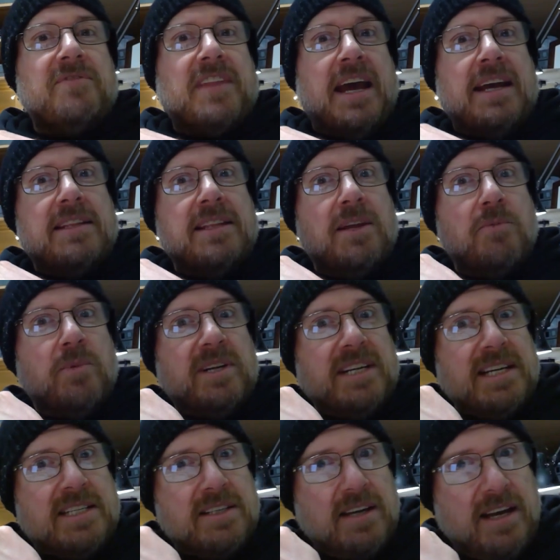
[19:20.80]
And then we
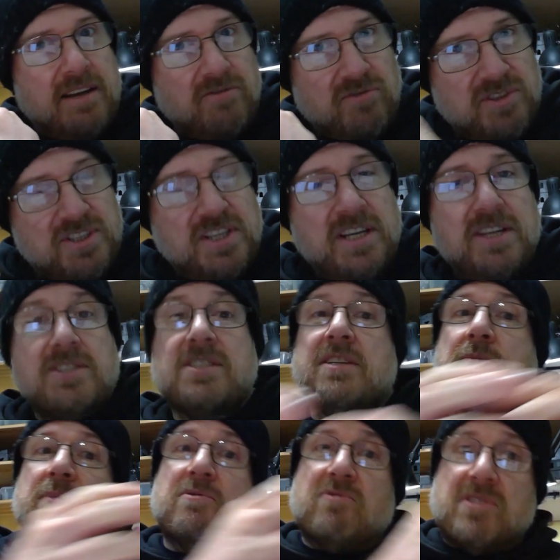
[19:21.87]
need to have research.
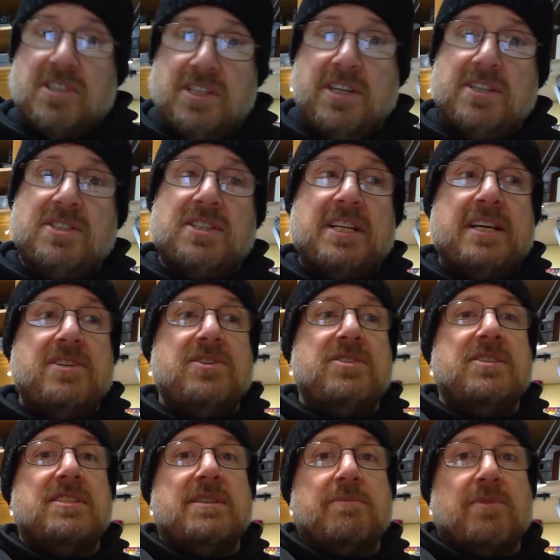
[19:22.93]
There'll be research
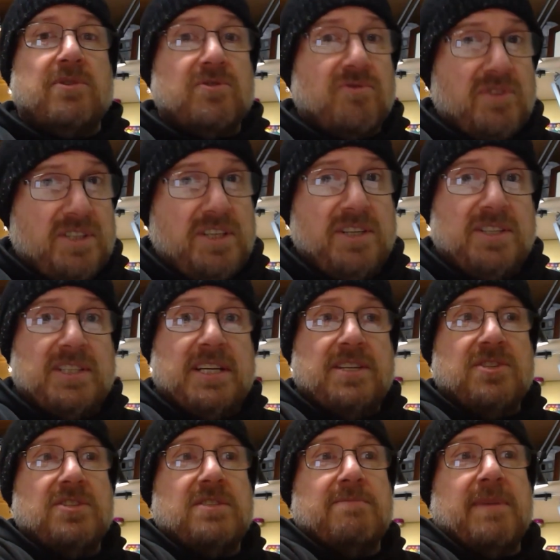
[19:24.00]
stations. Some of those research
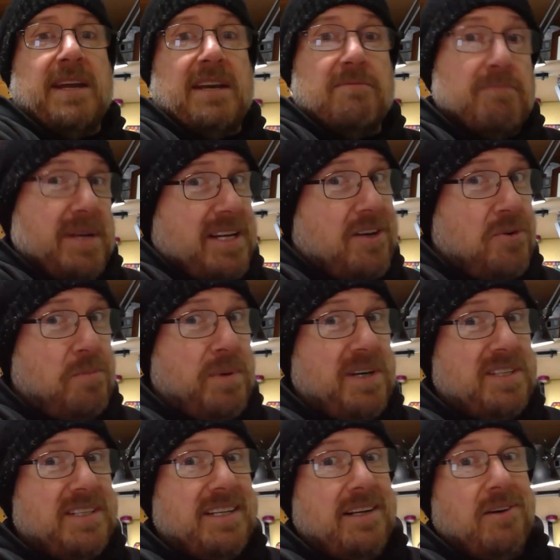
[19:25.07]
stations may have medical
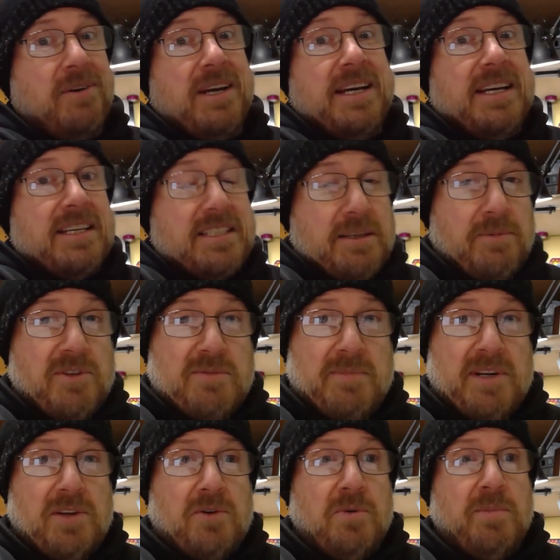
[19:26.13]
personnel. Some of those
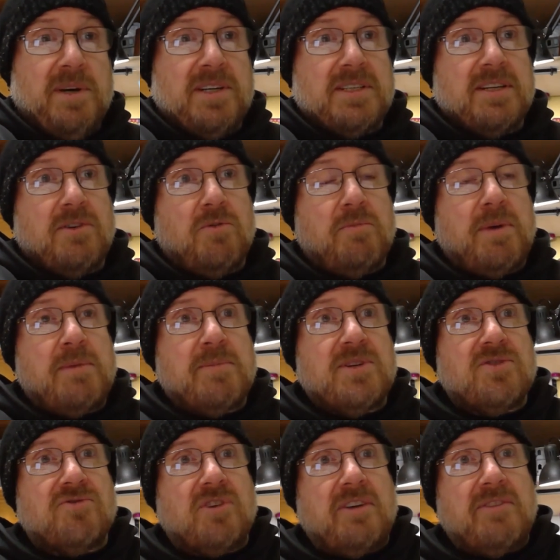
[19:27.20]
medical personnel may be
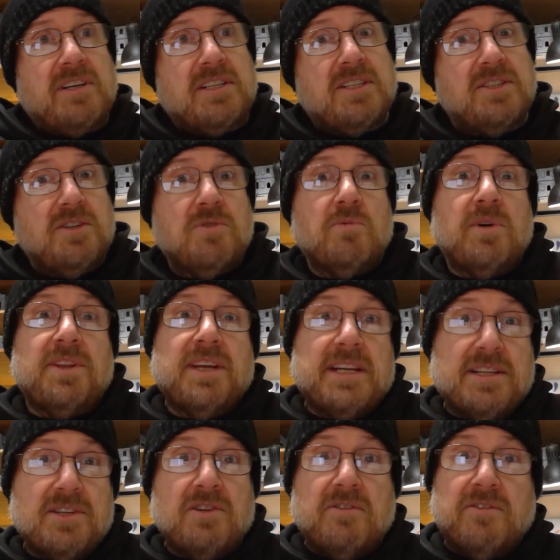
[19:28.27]
striving to do what they
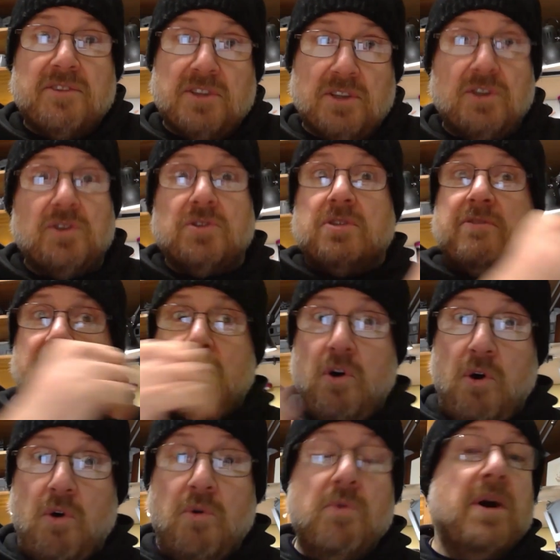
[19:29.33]
do for the good of
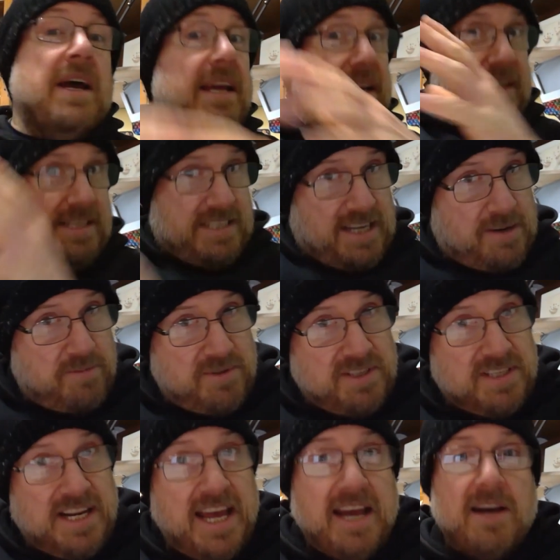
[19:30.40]
all, as
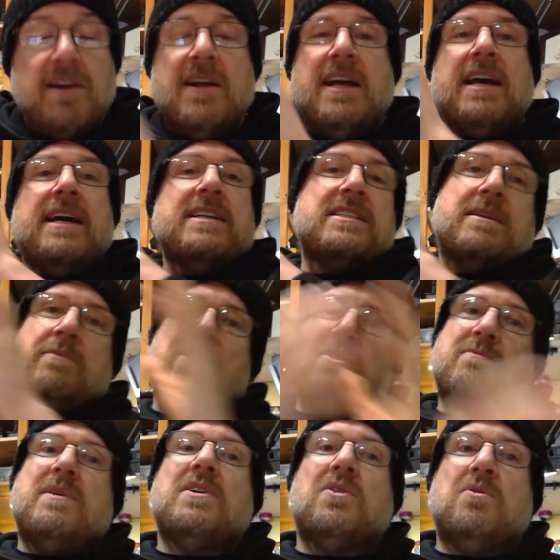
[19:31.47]
happens now. And some of
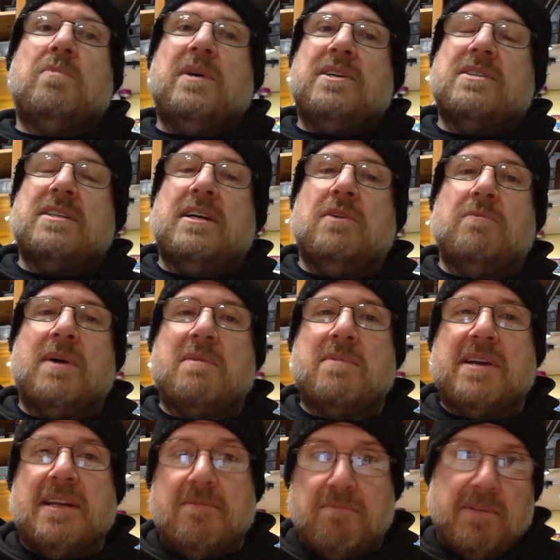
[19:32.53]
those medical personnel may
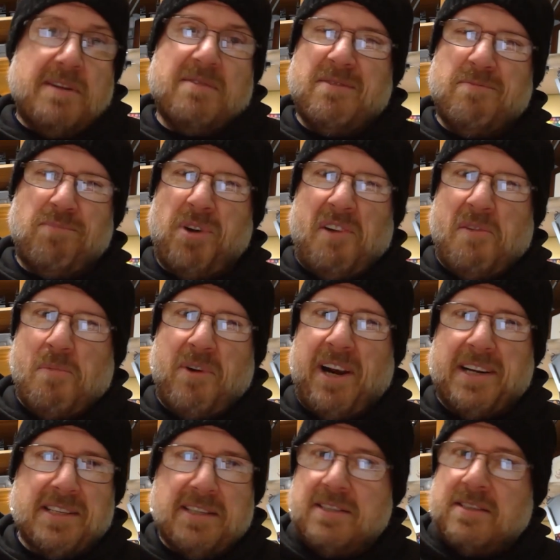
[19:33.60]
be in private
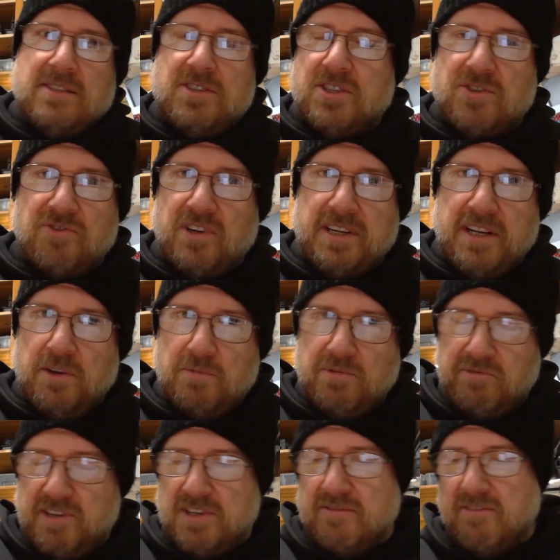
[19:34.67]
practice and just trying to help the
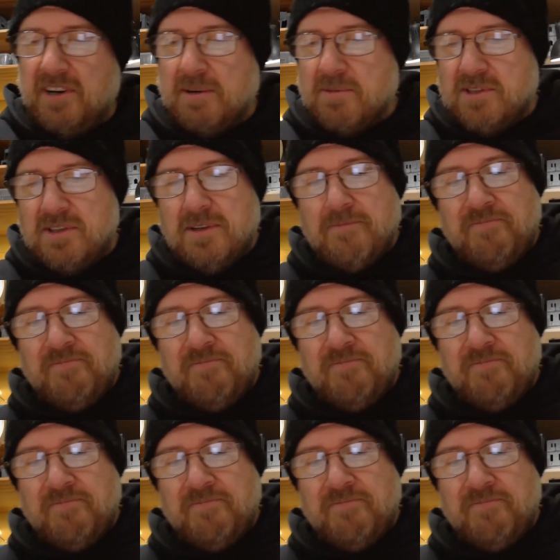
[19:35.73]
rich and famous.